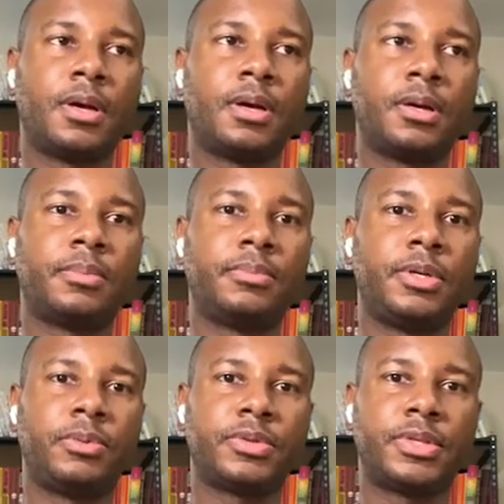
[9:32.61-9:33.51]

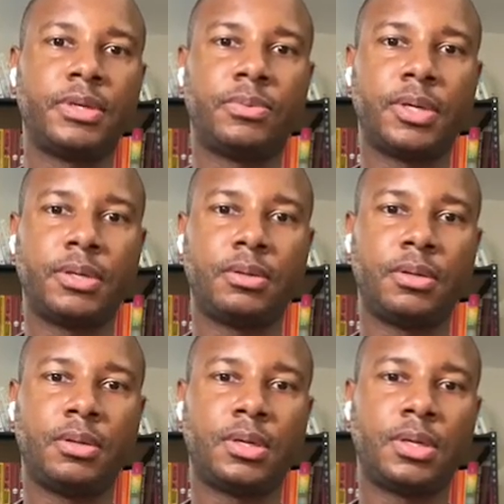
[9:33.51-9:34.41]
we'll see what
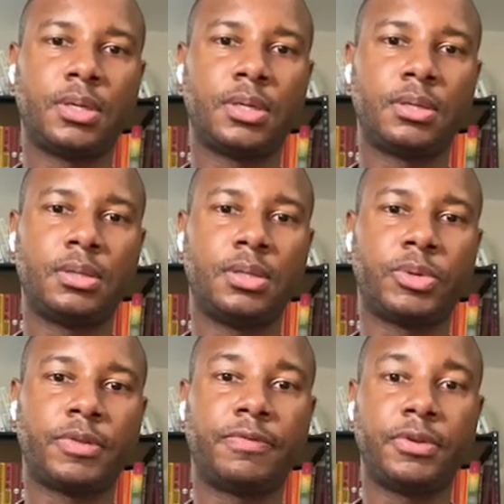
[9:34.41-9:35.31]

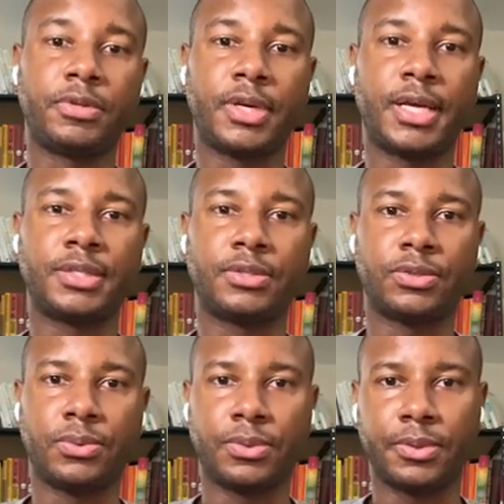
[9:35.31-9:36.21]
what the future has in
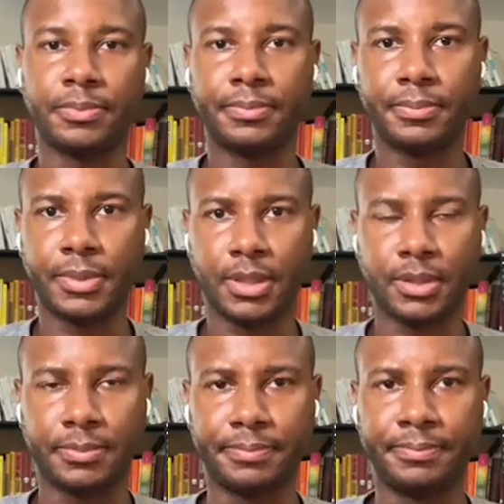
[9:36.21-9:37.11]
store.
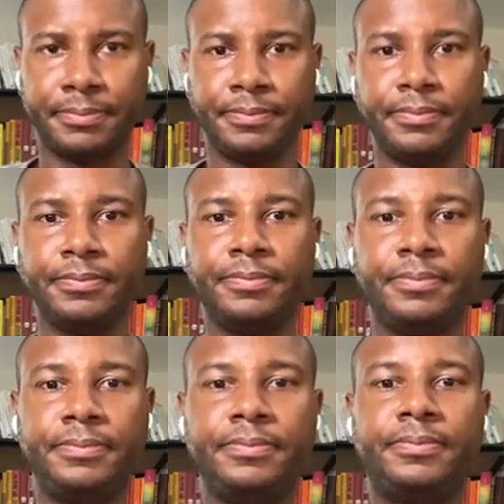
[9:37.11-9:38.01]

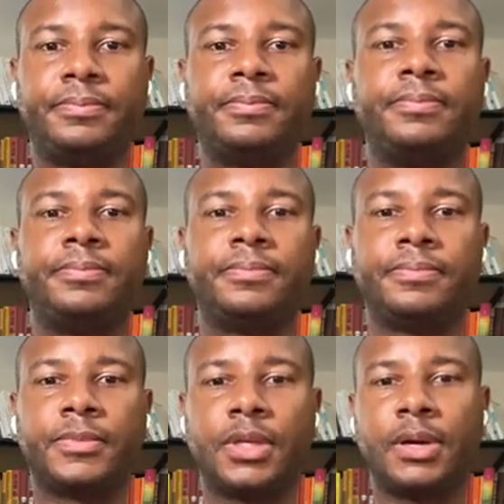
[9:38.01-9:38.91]

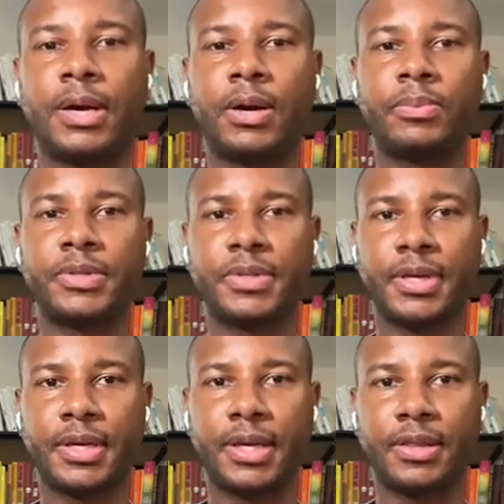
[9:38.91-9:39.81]
I would
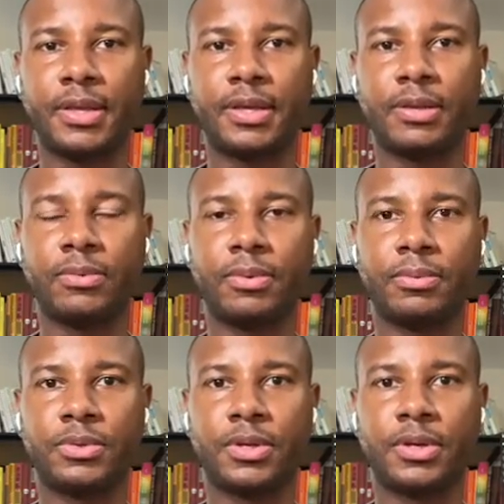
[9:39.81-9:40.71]
say I think it
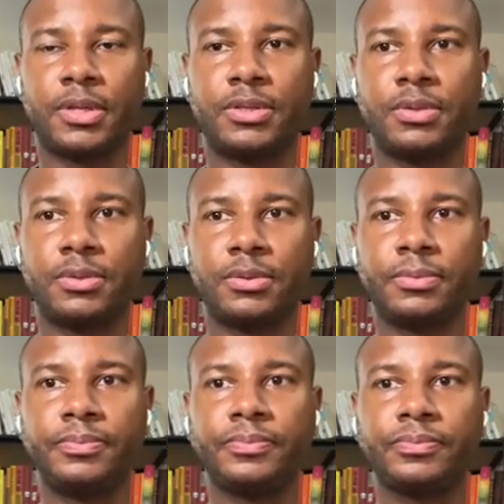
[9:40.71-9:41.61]
will turn
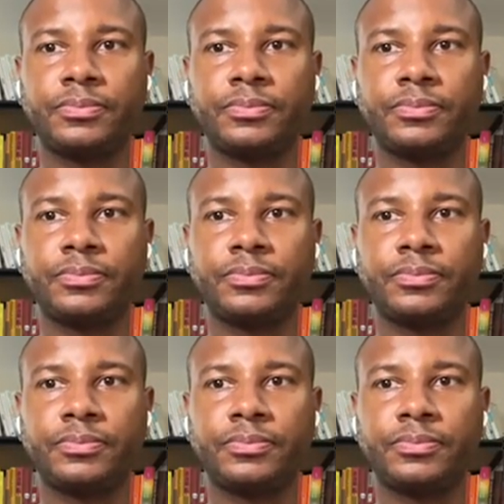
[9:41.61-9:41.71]
into,